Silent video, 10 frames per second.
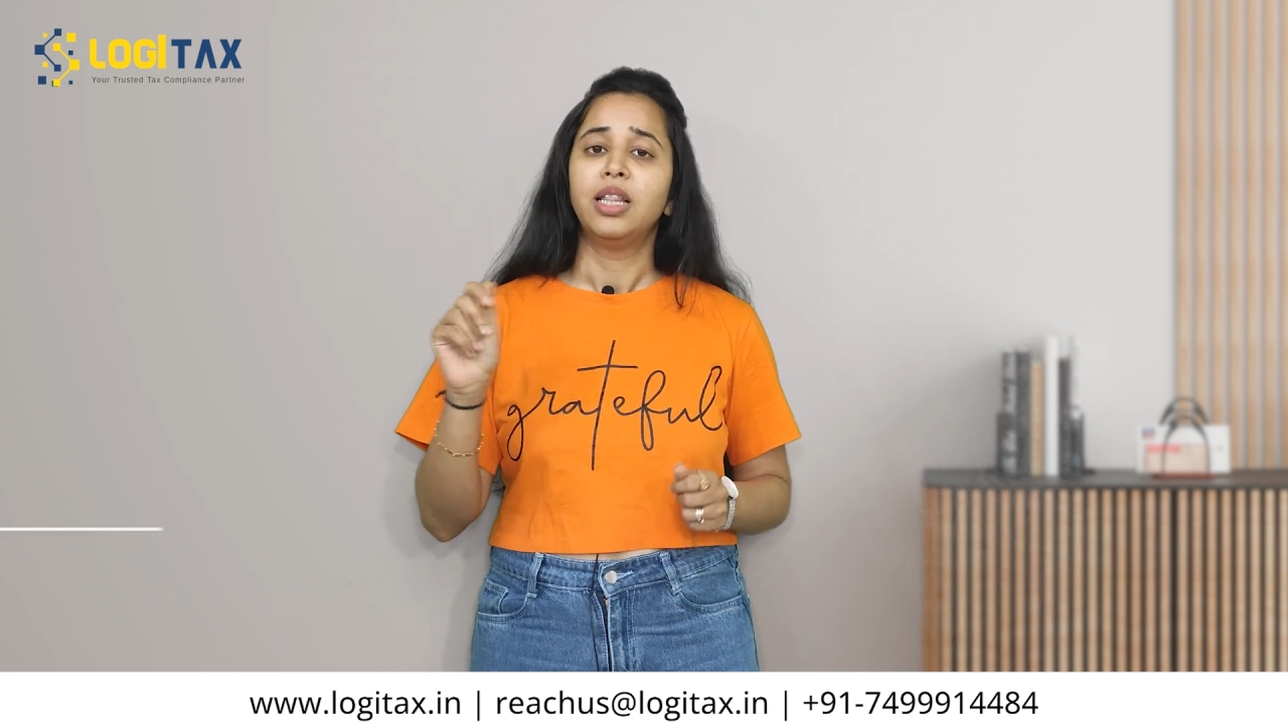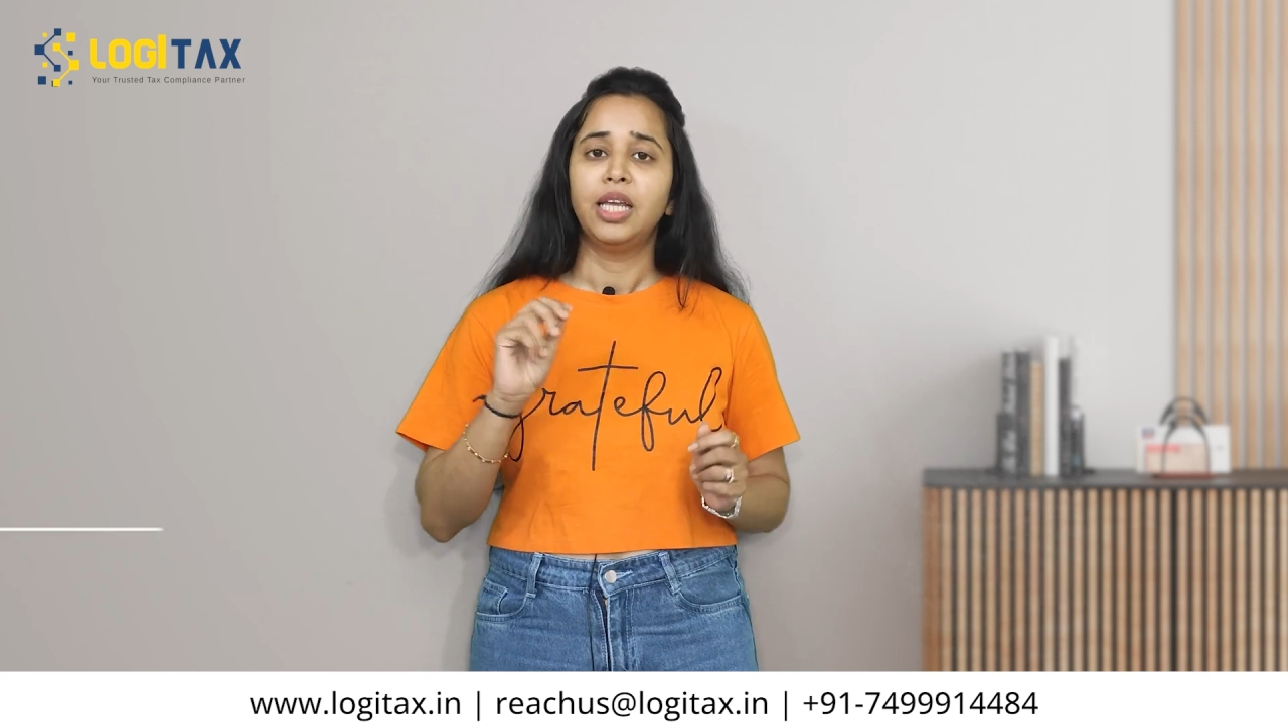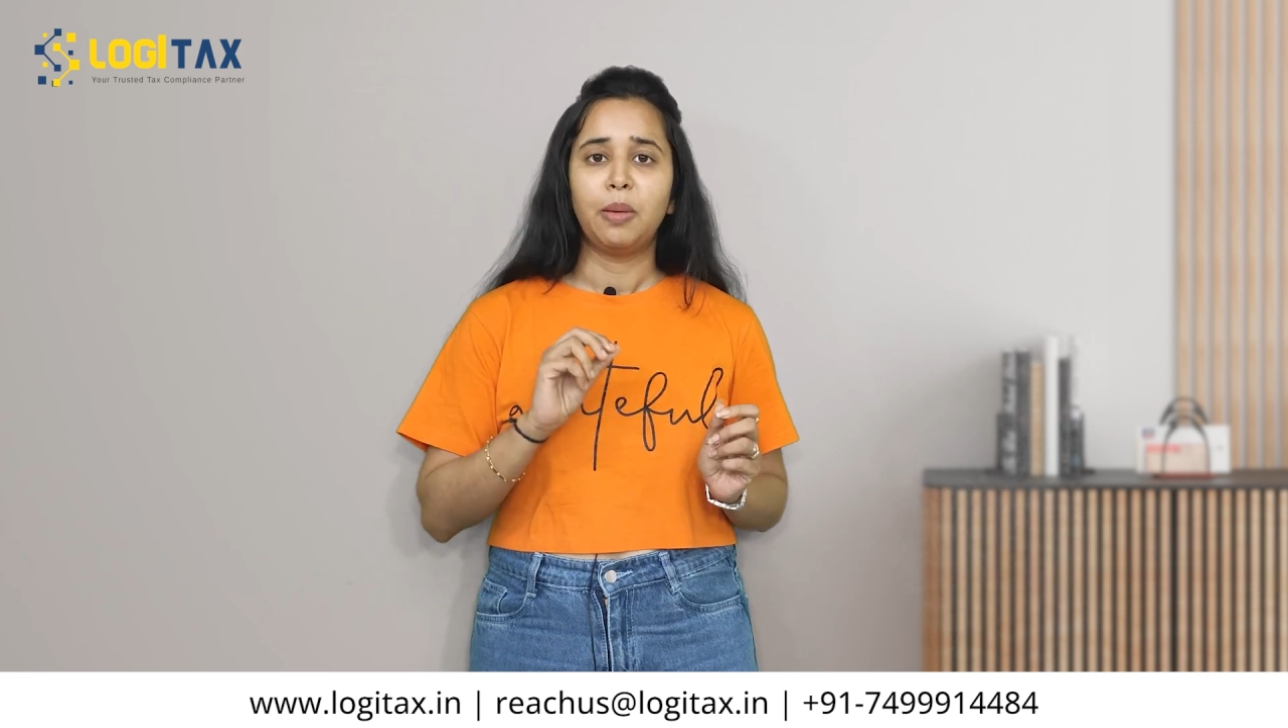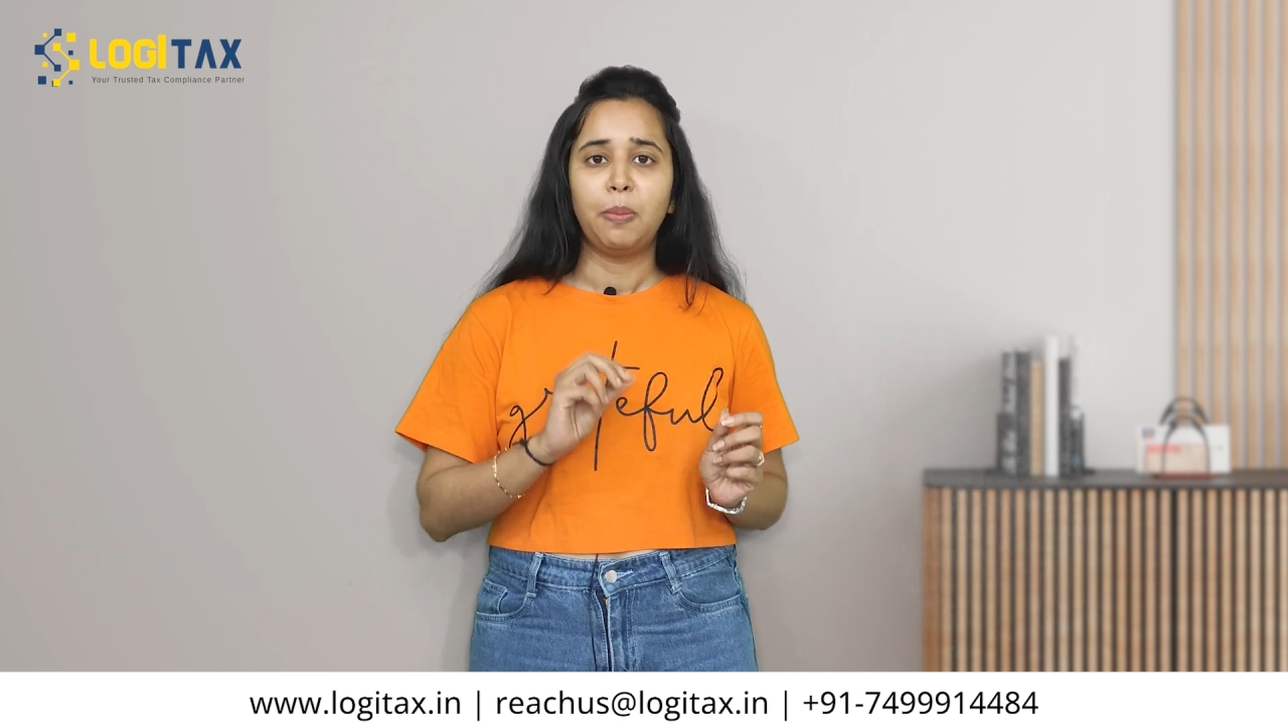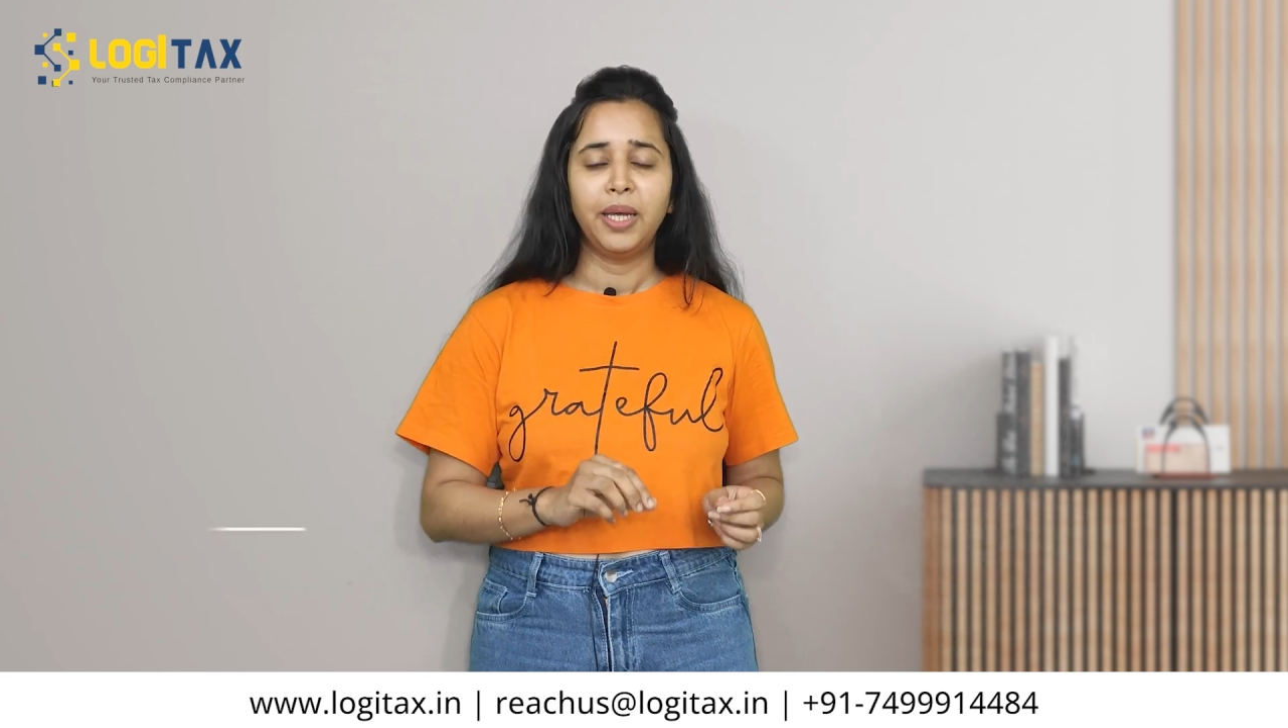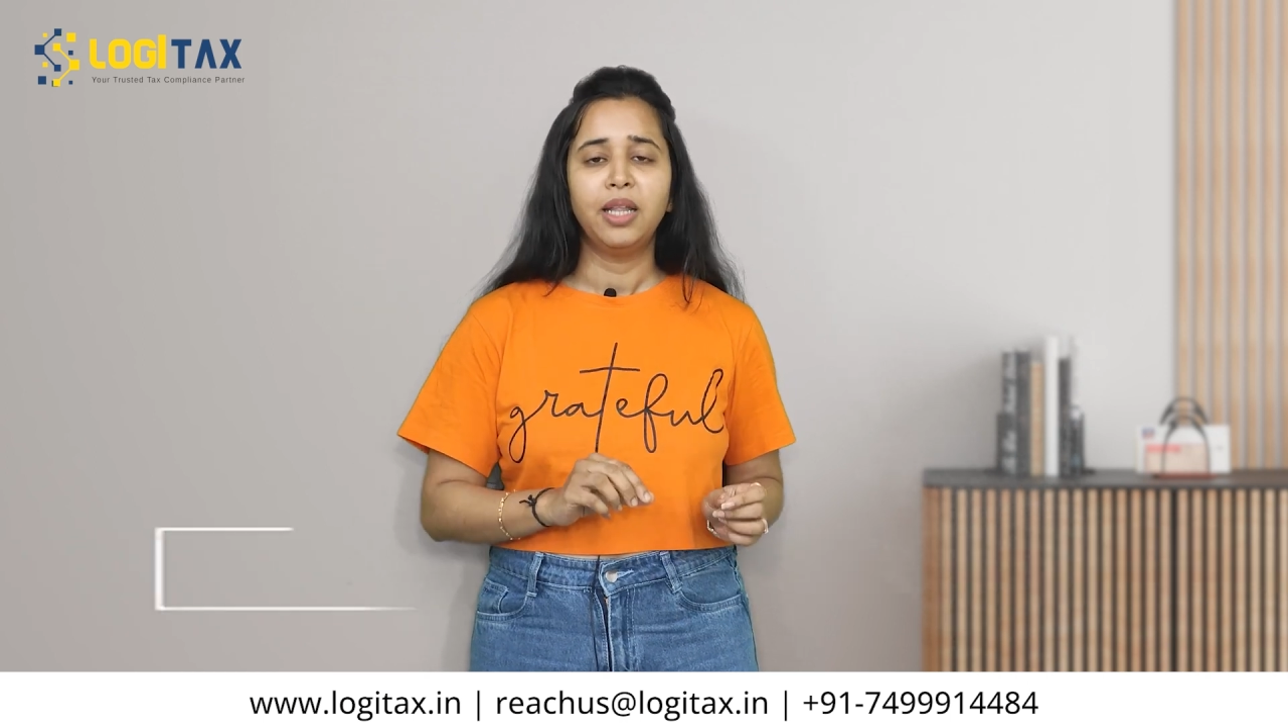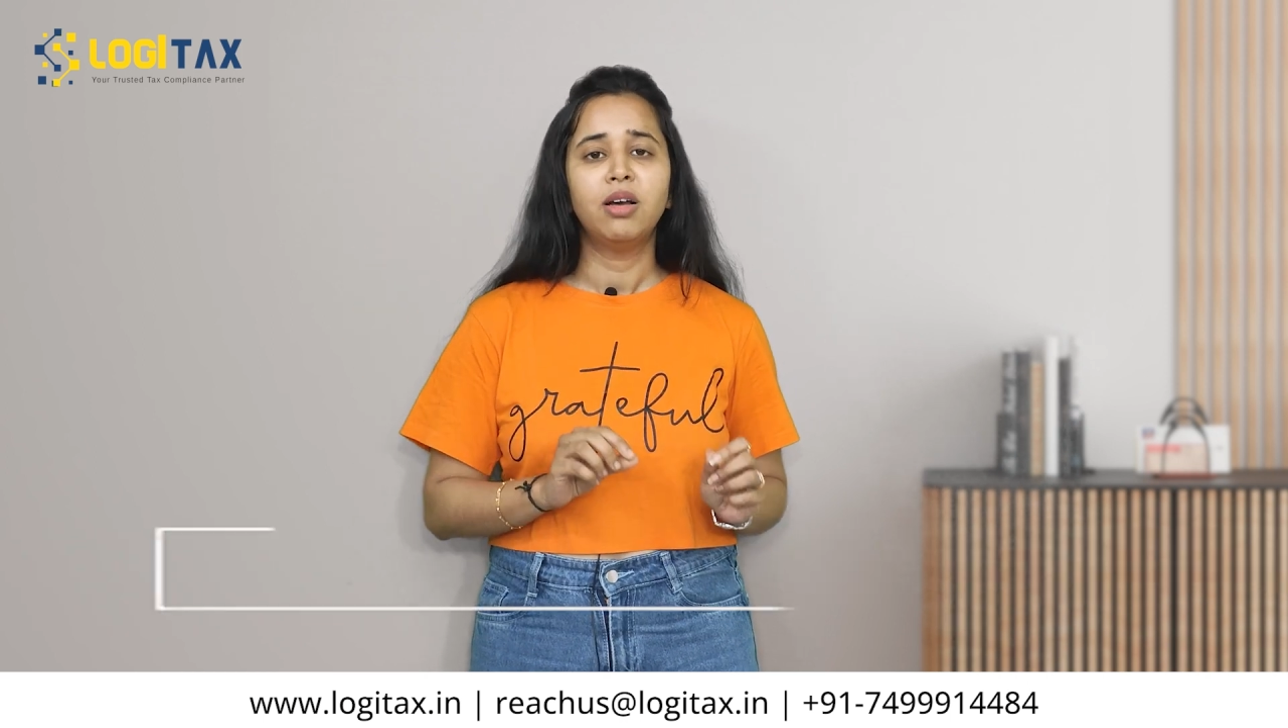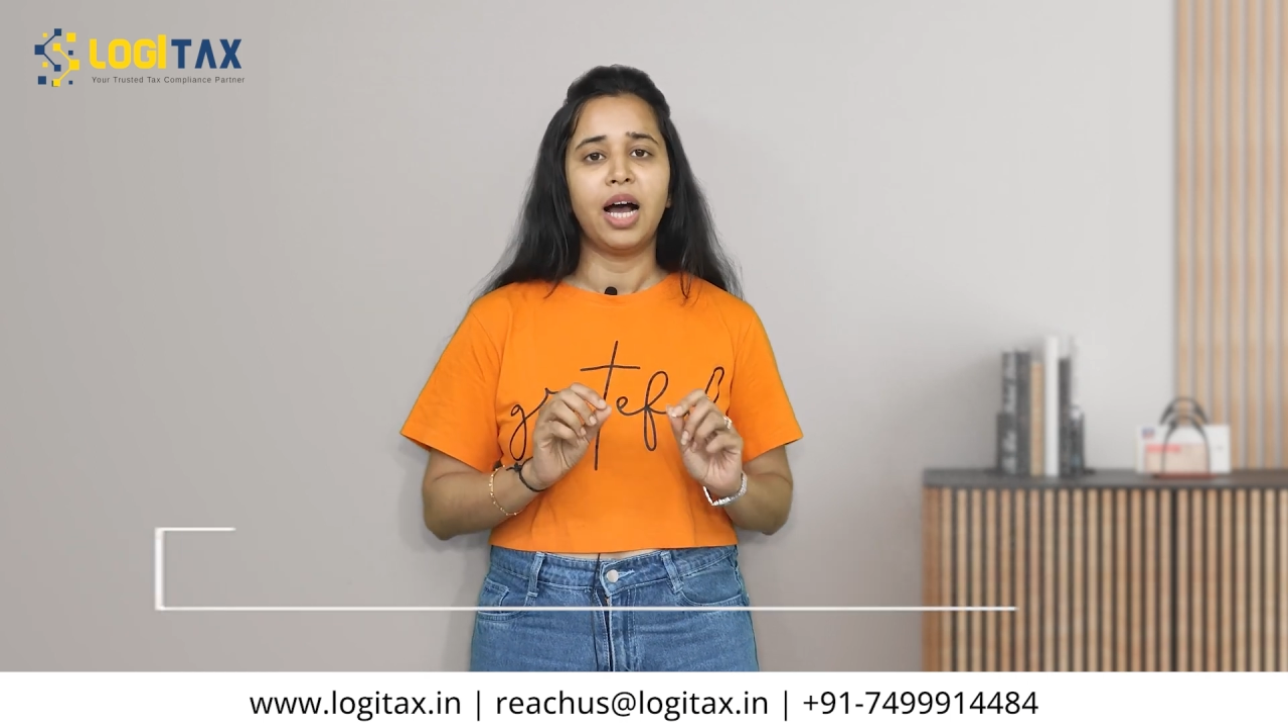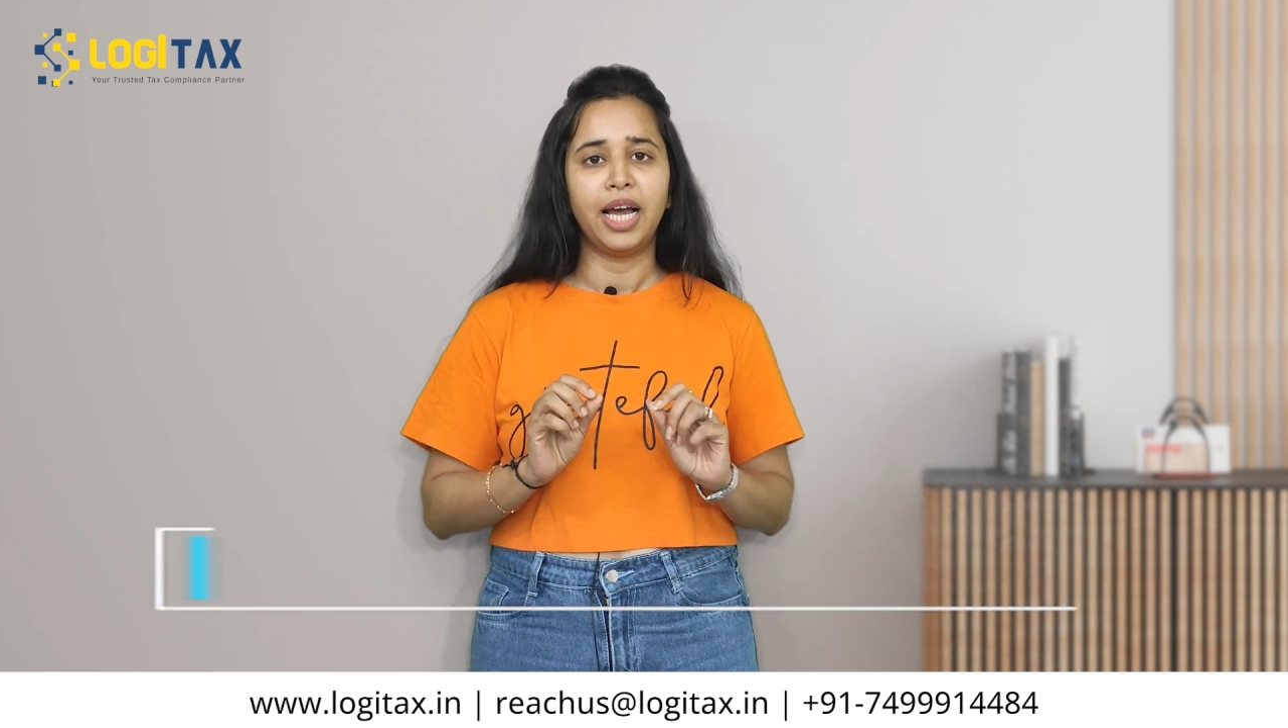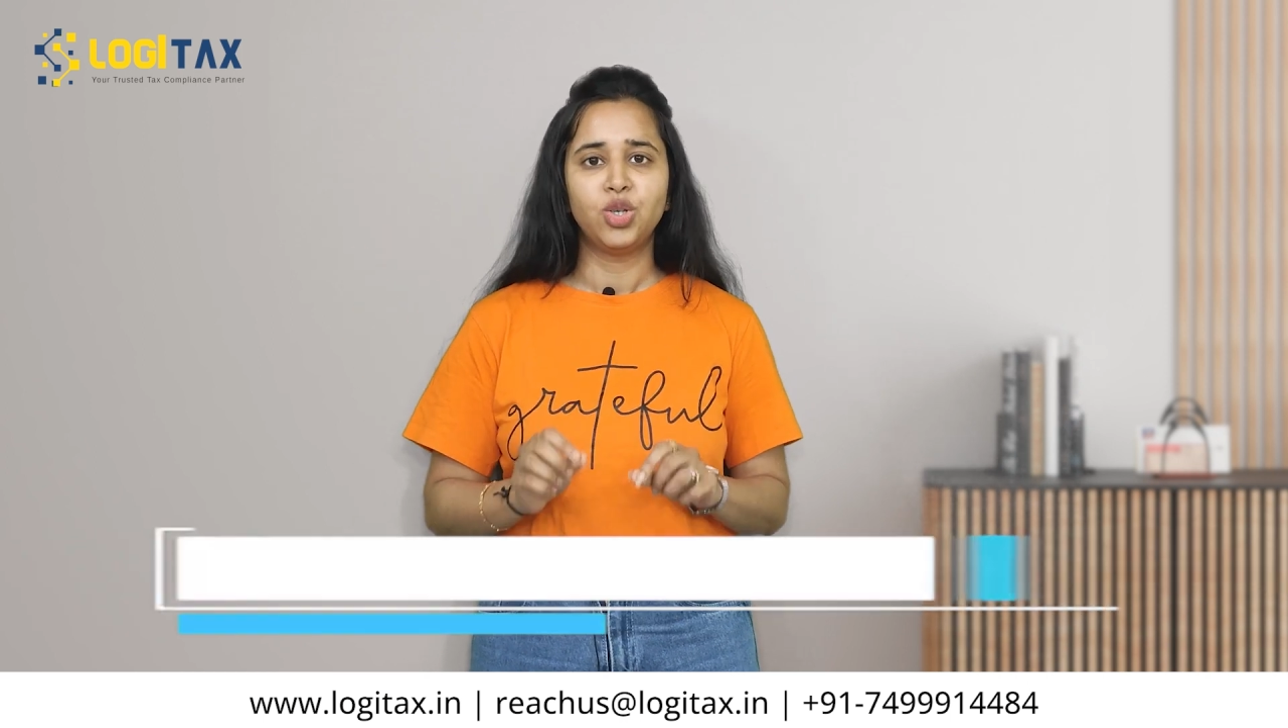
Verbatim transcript: they can pay the